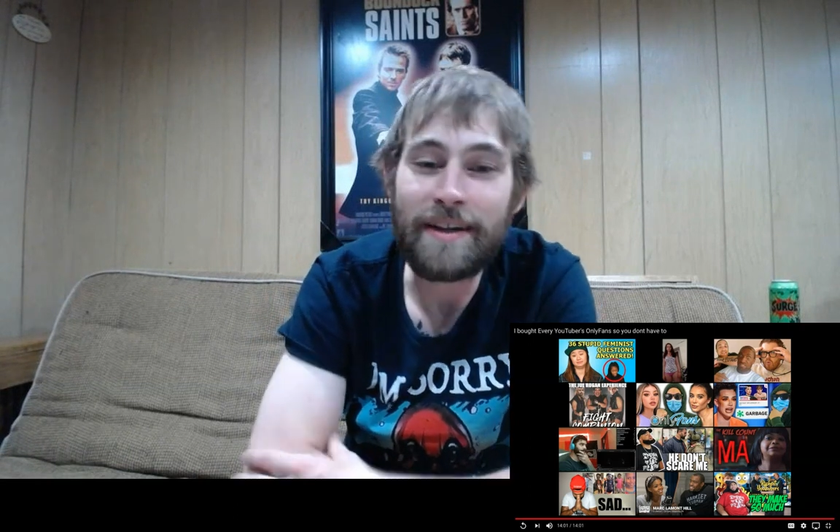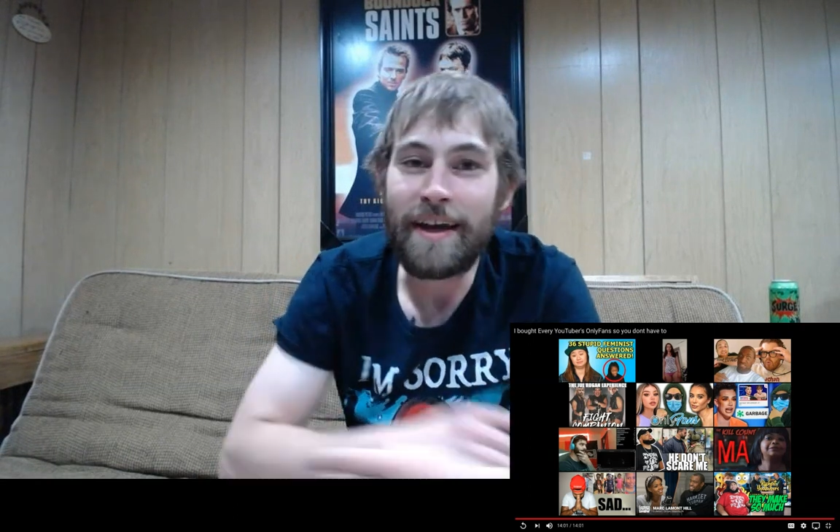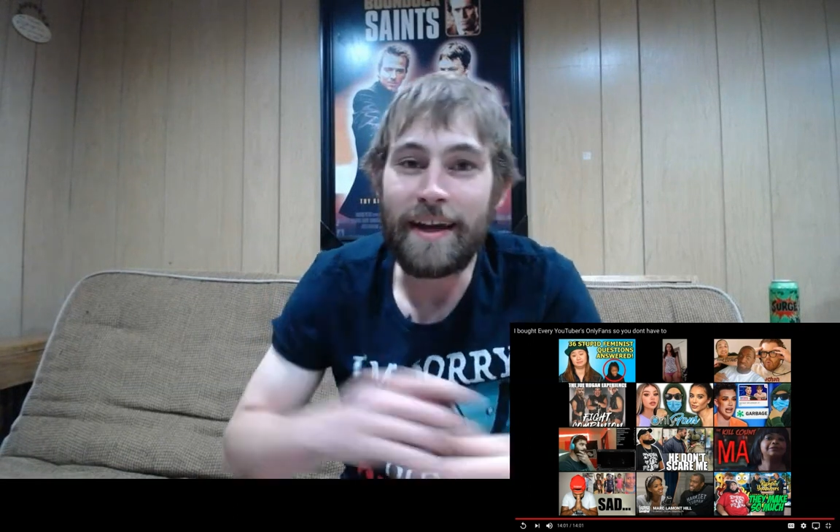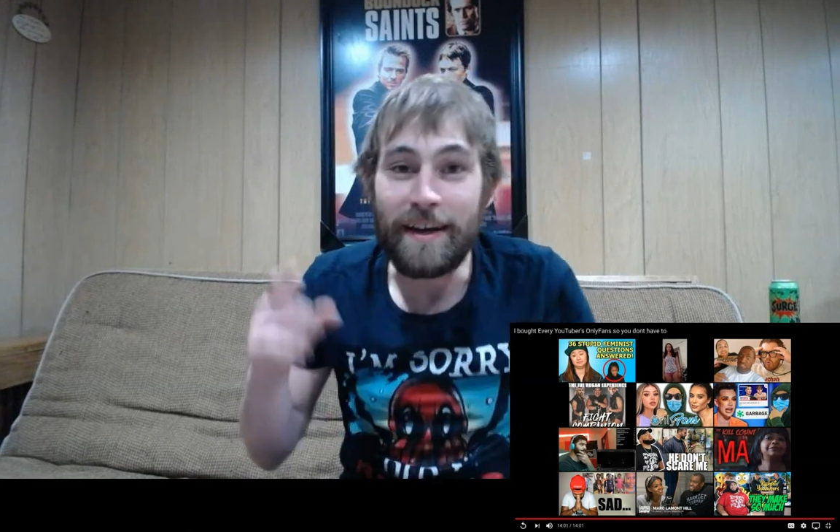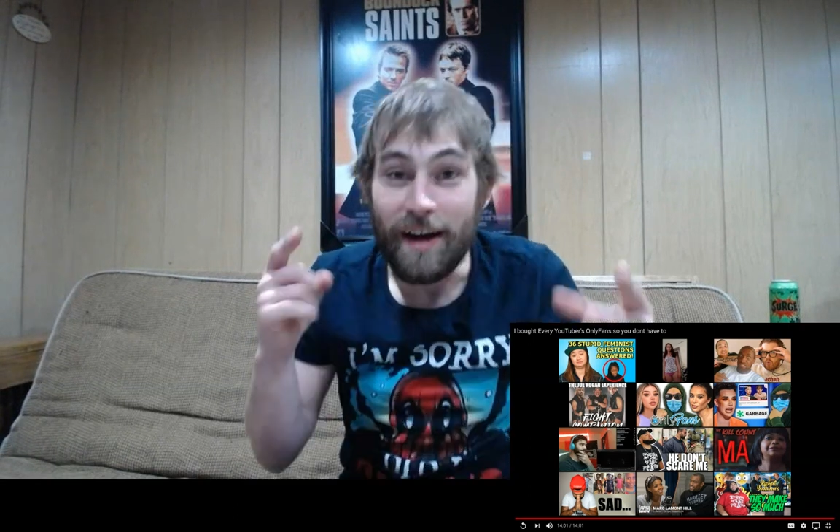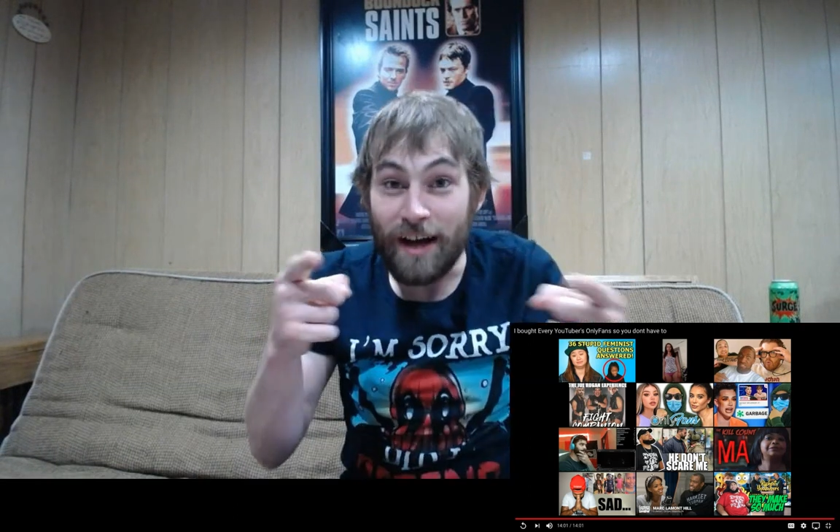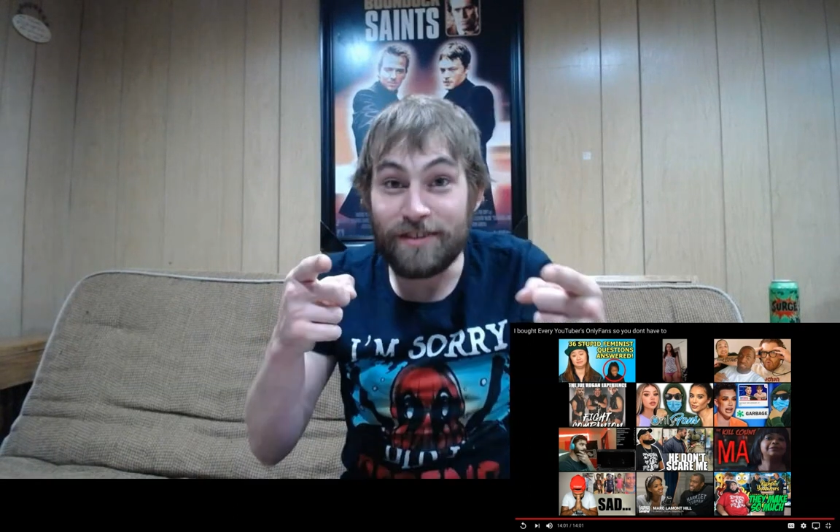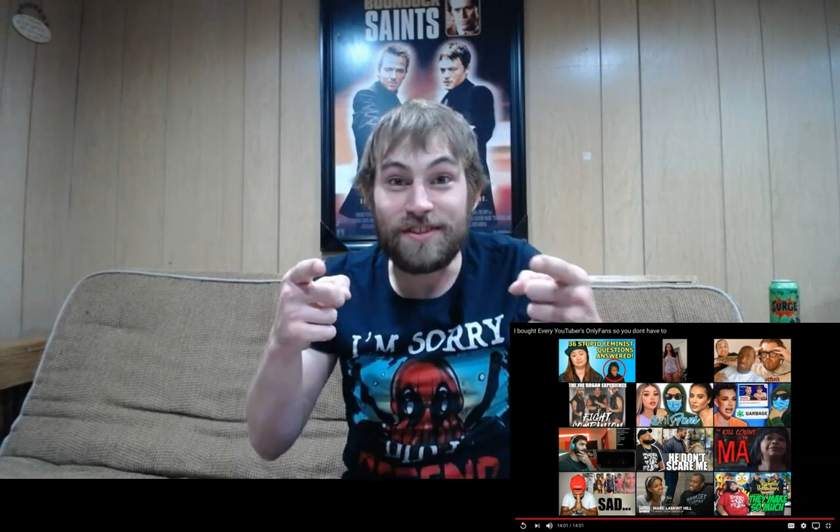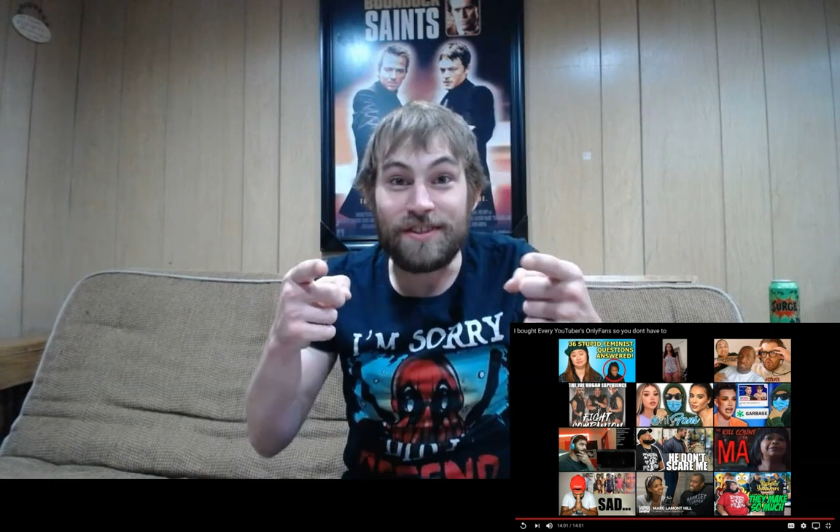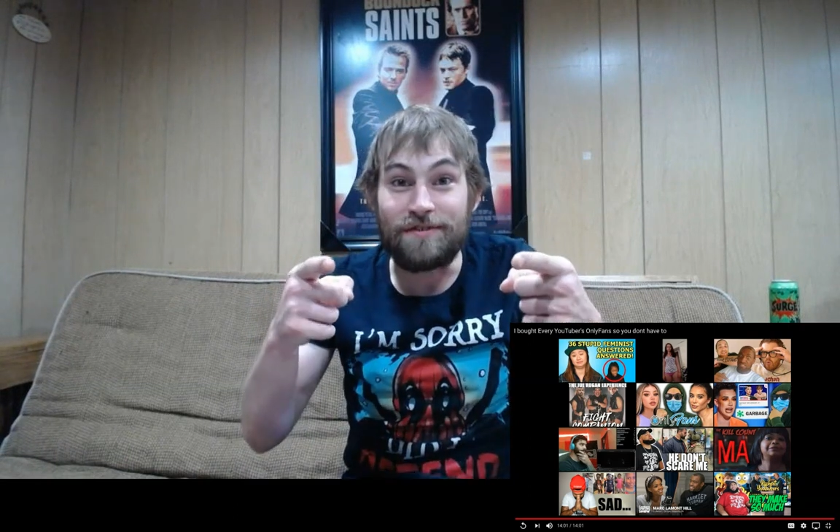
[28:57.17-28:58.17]
and I'll
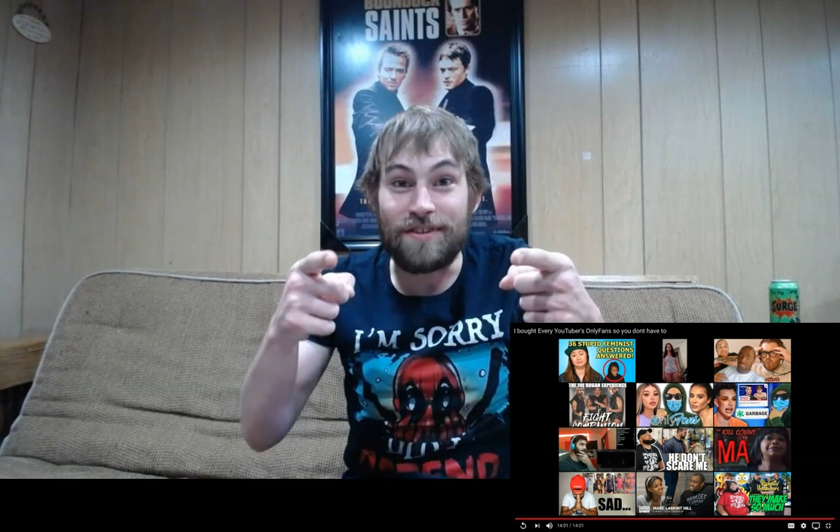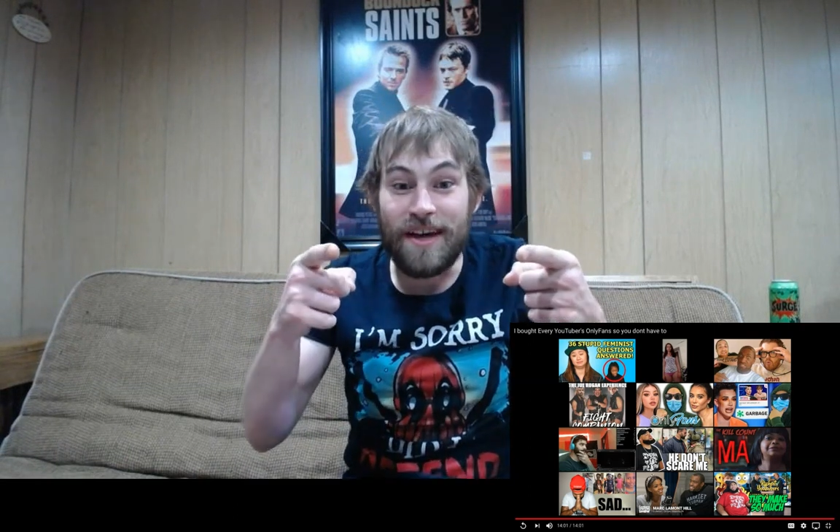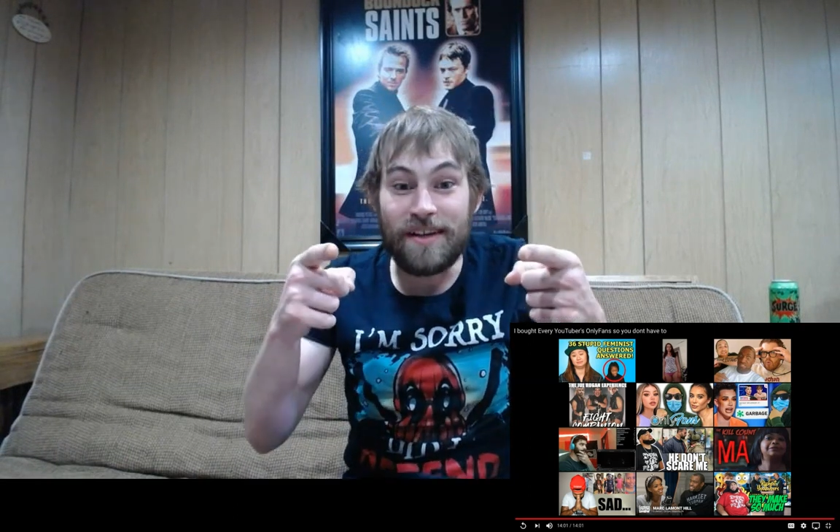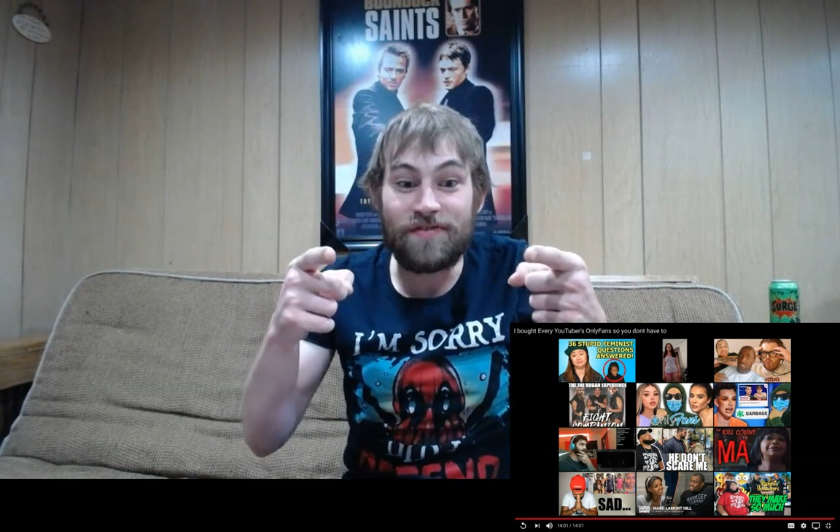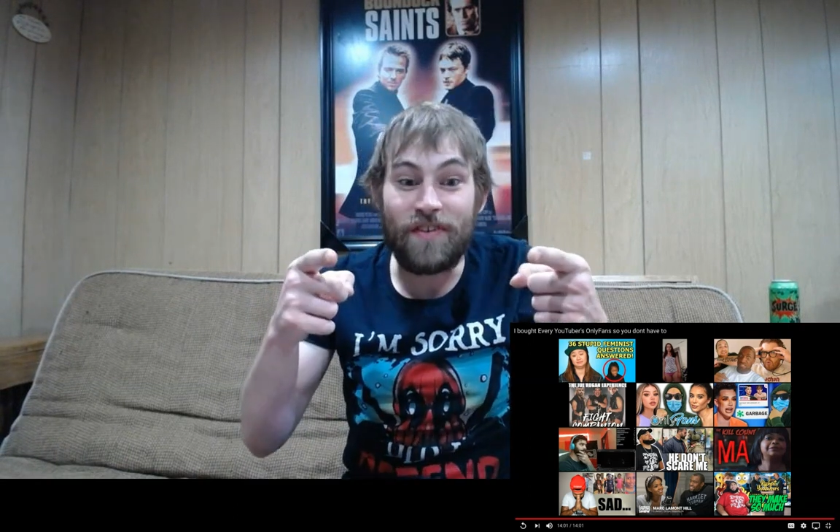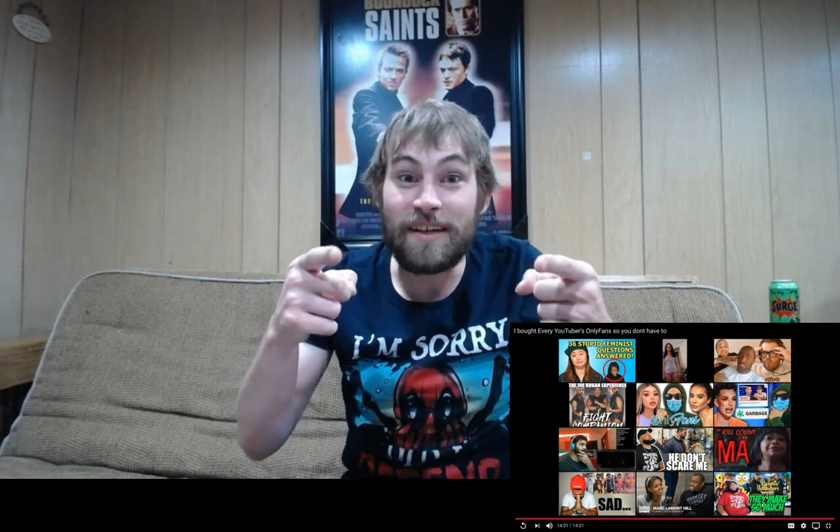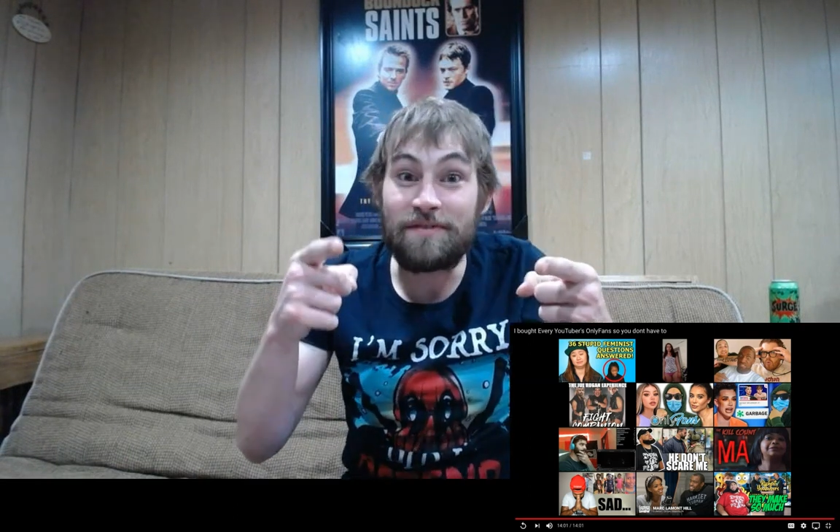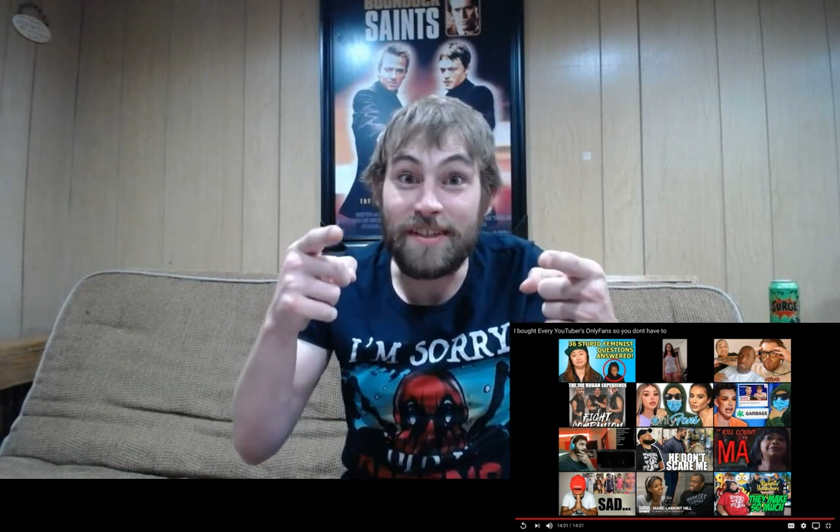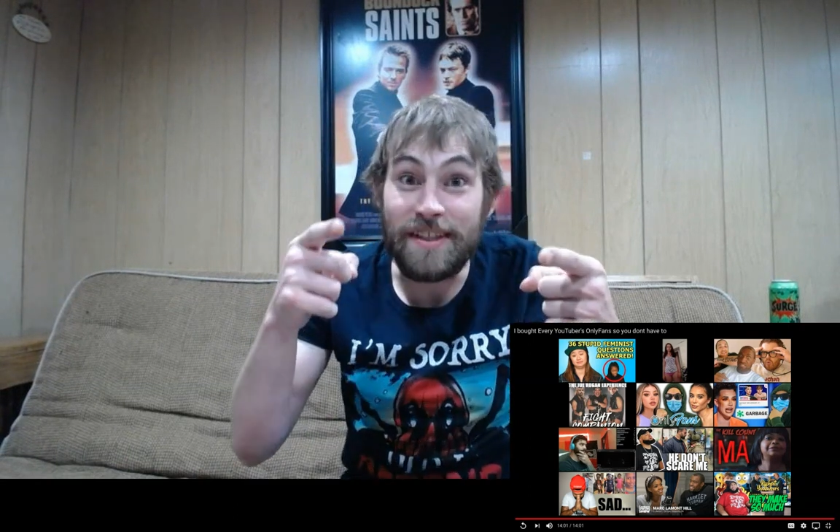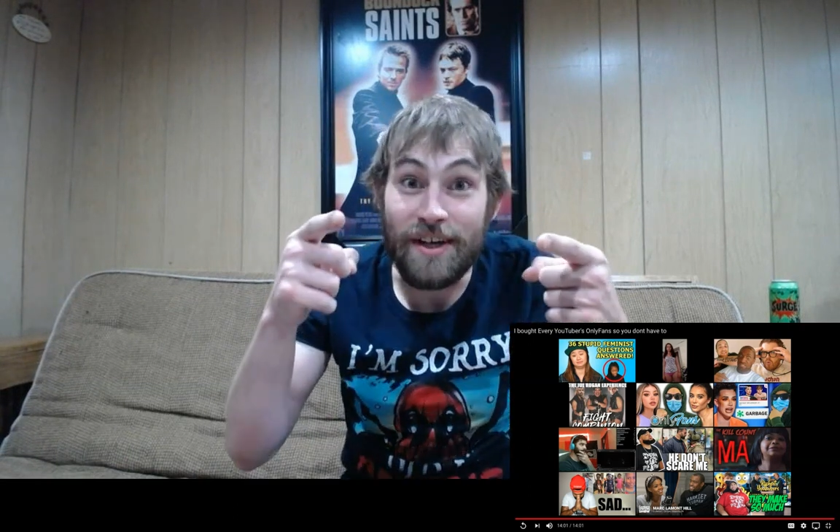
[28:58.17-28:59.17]
see you in the next fucking
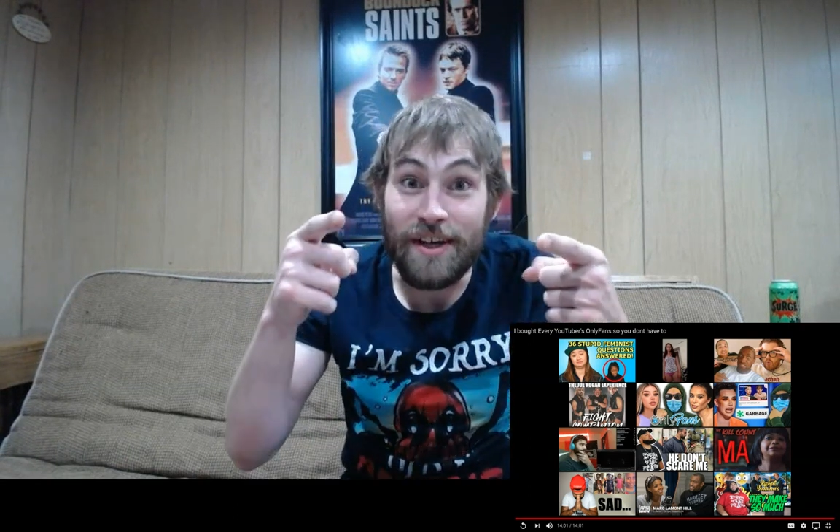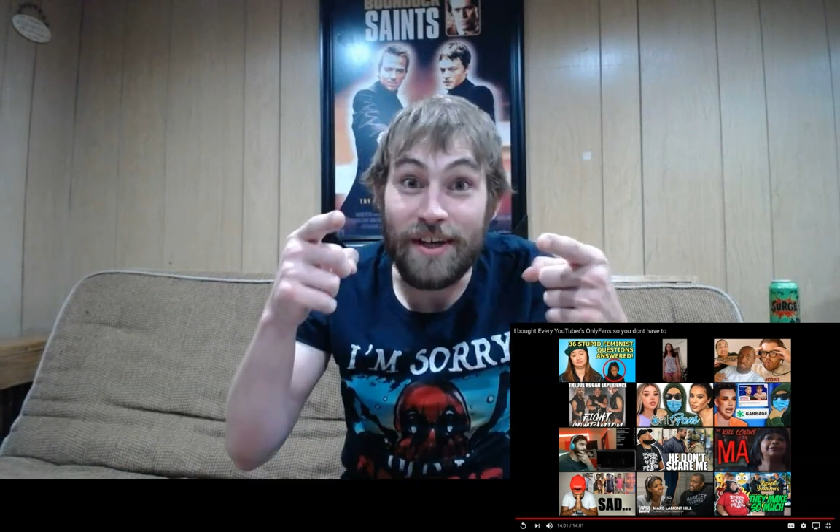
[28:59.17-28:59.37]
video.